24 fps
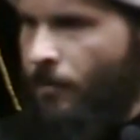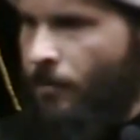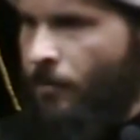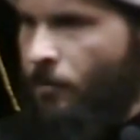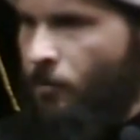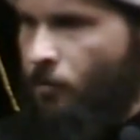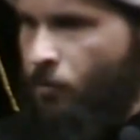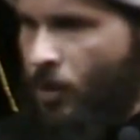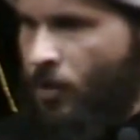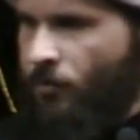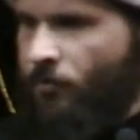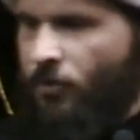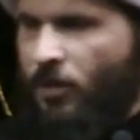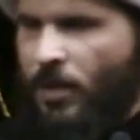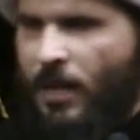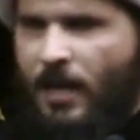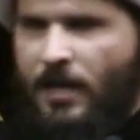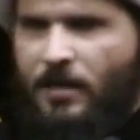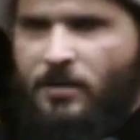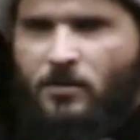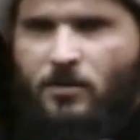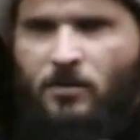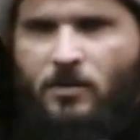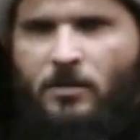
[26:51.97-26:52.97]
The Prophet
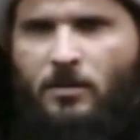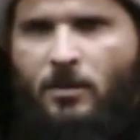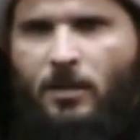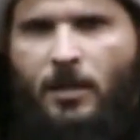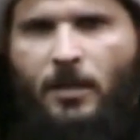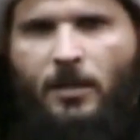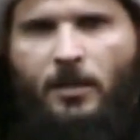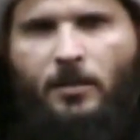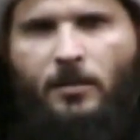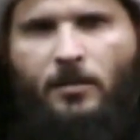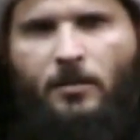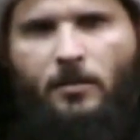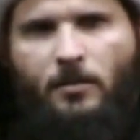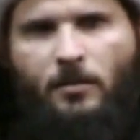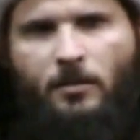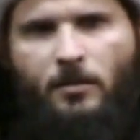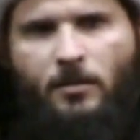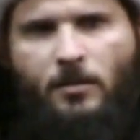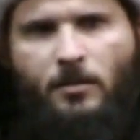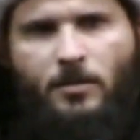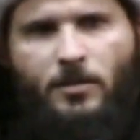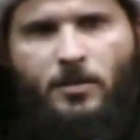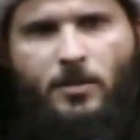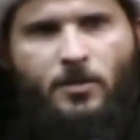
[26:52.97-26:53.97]
has this line.
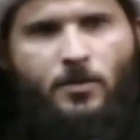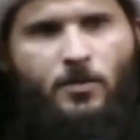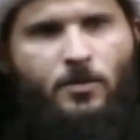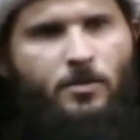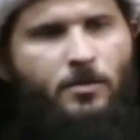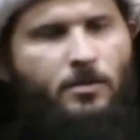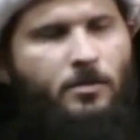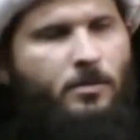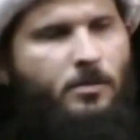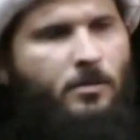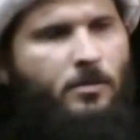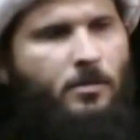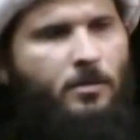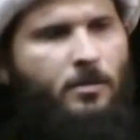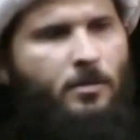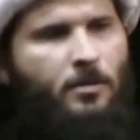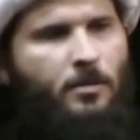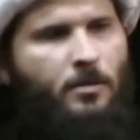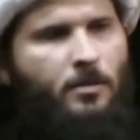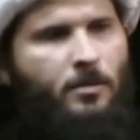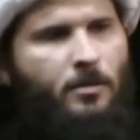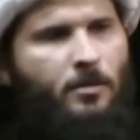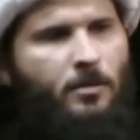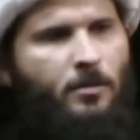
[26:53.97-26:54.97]
He says,
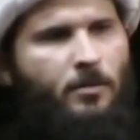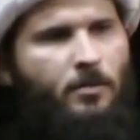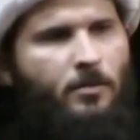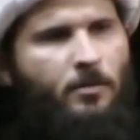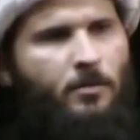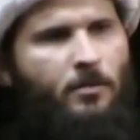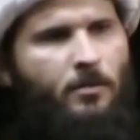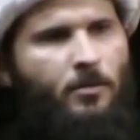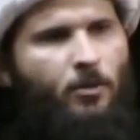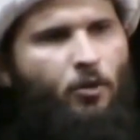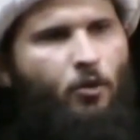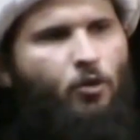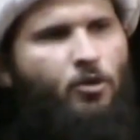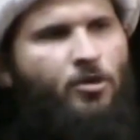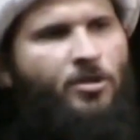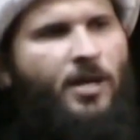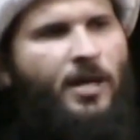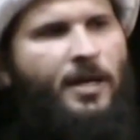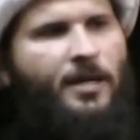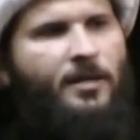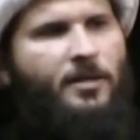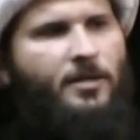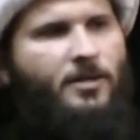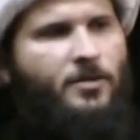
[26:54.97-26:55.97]
good
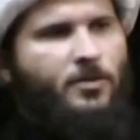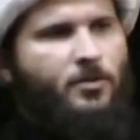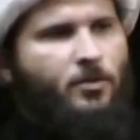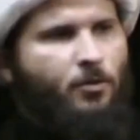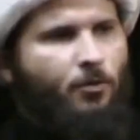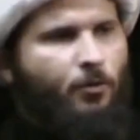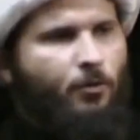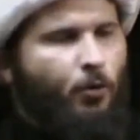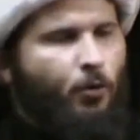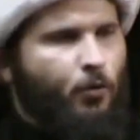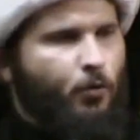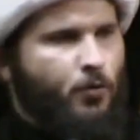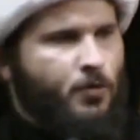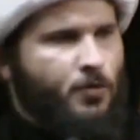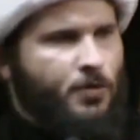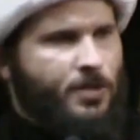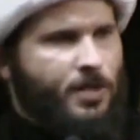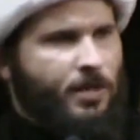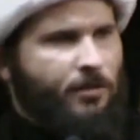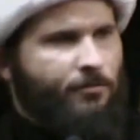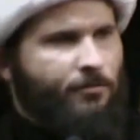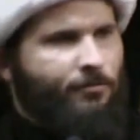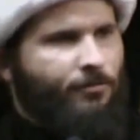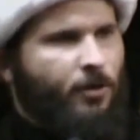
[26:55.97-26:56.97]
tidings to those
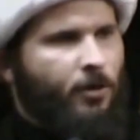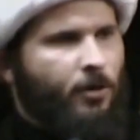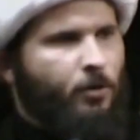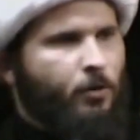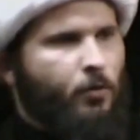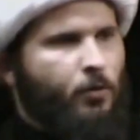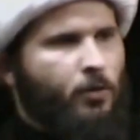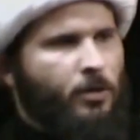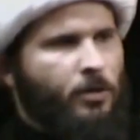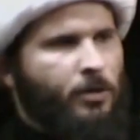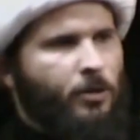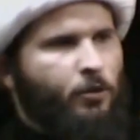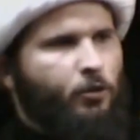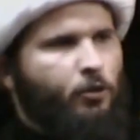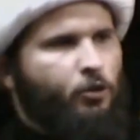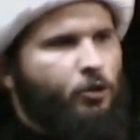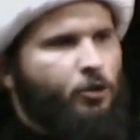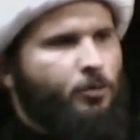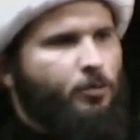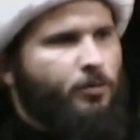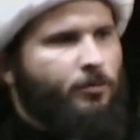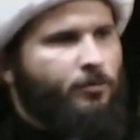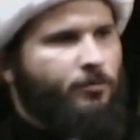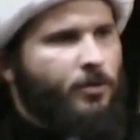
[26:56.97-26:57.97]
that follow the
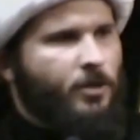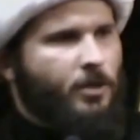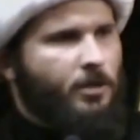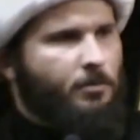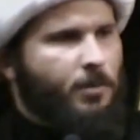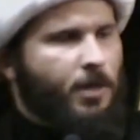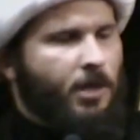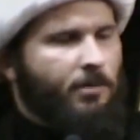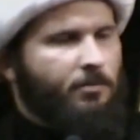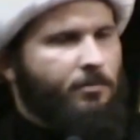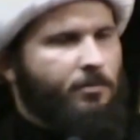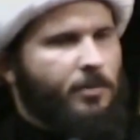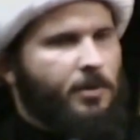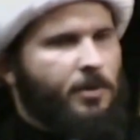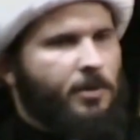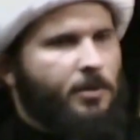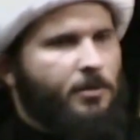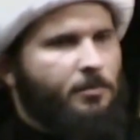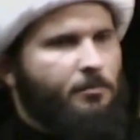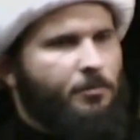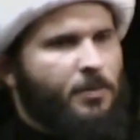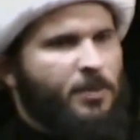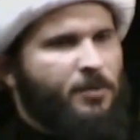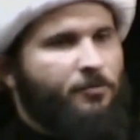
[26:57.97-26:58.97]
leadership of the imam
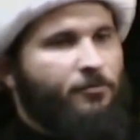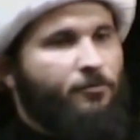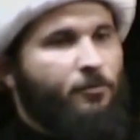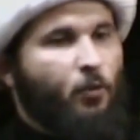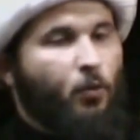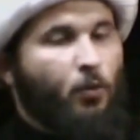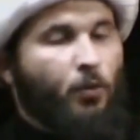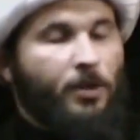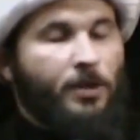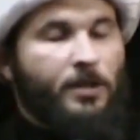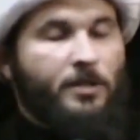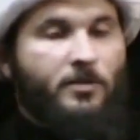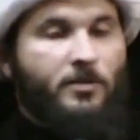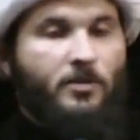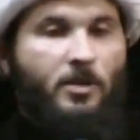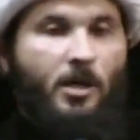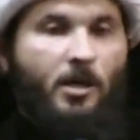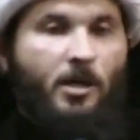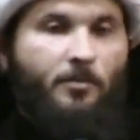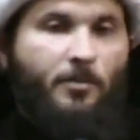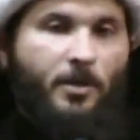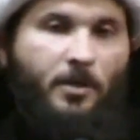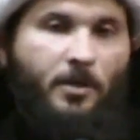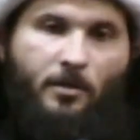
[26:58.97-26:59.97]
before his
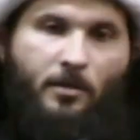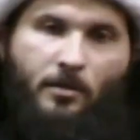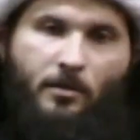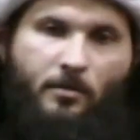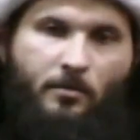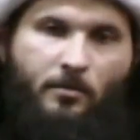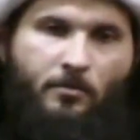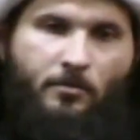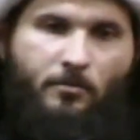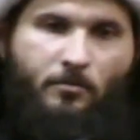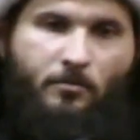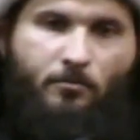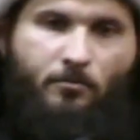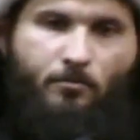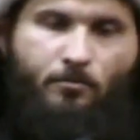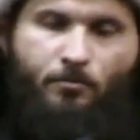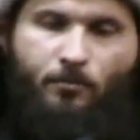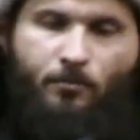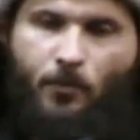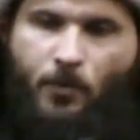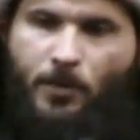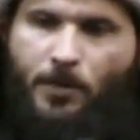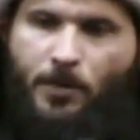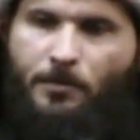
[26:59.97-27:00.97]
coming.
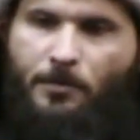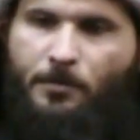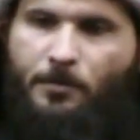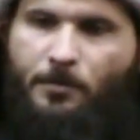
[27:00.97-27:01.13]
Right?